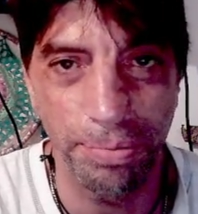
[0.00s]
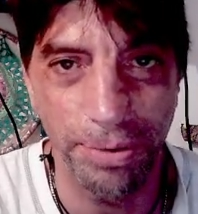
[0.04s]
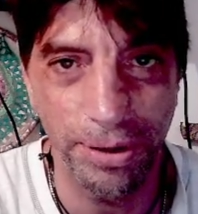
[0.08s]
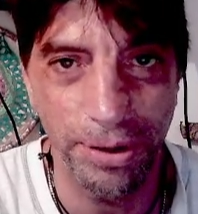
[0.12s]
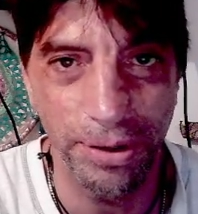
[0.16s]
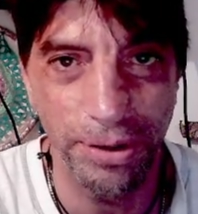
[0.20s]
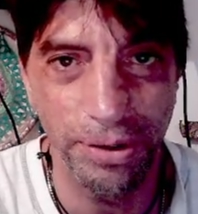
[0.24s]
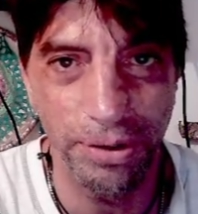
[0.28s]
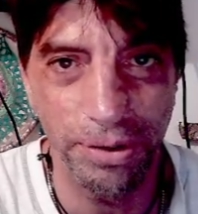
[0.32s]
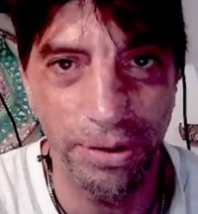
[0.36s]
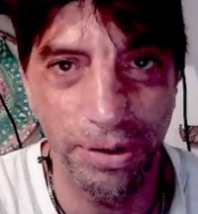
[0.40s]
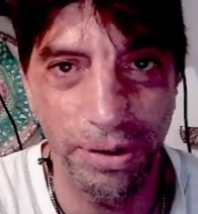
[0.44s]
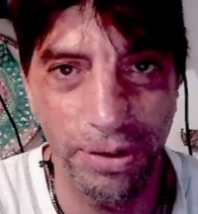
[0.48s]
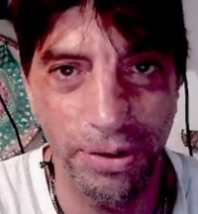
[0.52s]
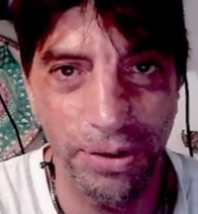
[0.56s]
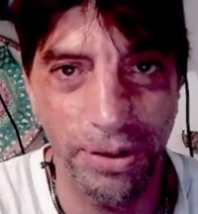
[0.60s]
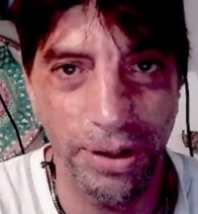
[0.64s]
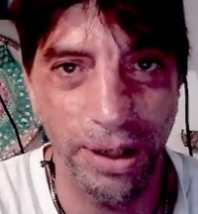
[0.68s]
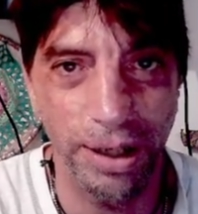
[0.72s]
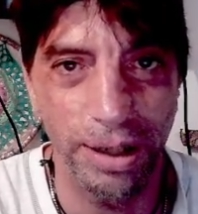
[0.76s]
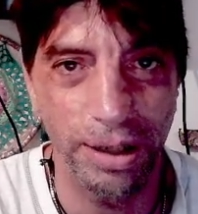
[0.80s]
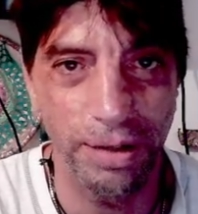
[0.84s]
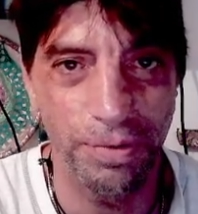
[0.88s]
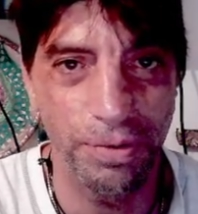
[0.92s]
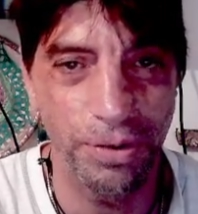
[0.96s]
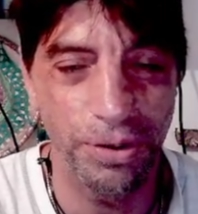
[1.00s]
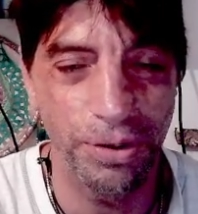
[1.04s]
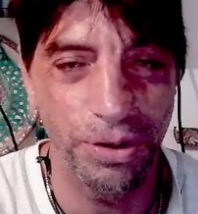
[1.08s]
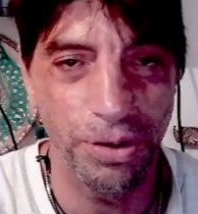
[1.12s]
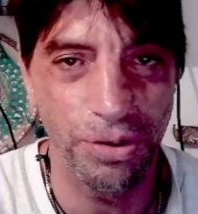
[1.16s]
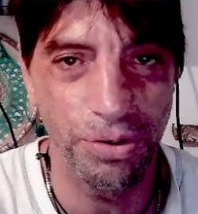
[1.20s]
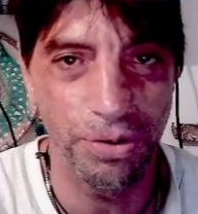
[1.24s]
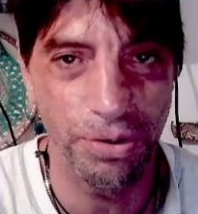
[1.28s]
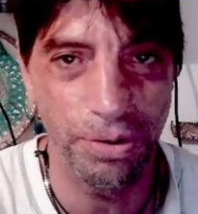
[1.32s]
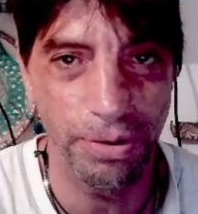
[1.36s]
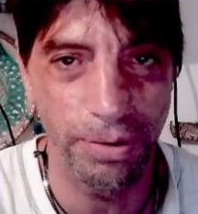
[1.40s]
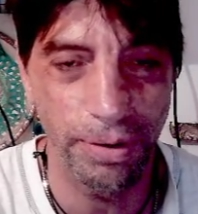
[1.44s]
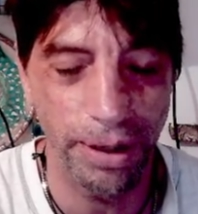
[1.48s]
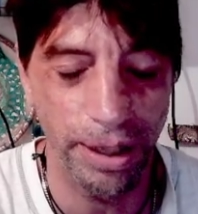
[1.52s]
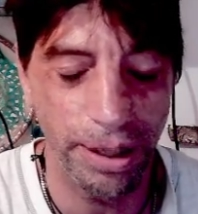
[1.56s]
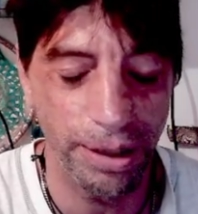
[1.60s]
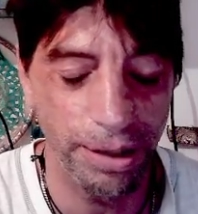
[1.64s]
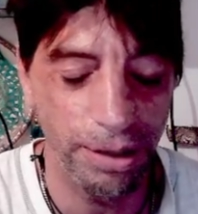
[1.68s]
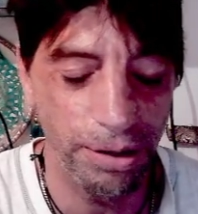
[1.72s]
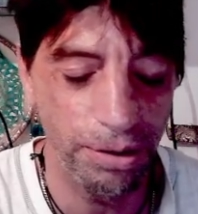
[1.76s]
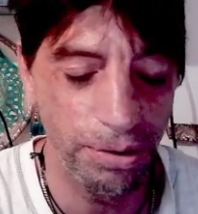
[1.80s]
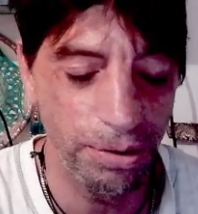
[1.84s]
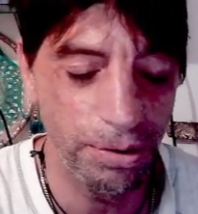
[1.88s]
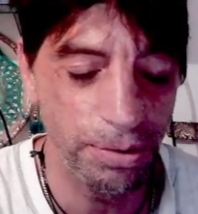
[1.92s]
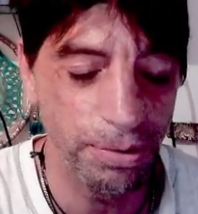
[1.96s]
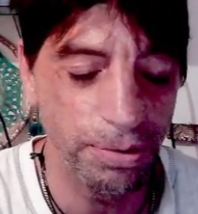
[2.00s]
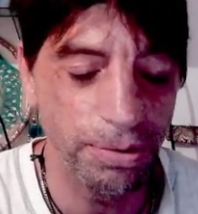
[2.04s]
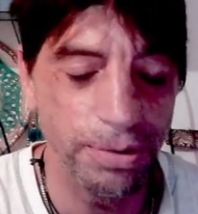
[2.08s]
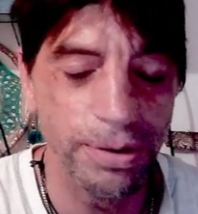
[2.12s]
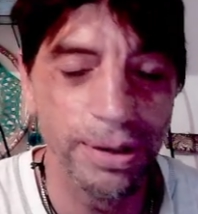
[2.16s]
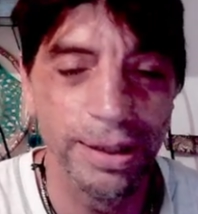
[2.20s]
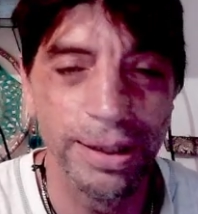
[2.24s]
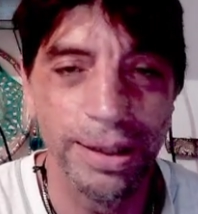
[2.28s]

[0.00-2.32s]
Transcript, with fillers: things inside of you that you already knew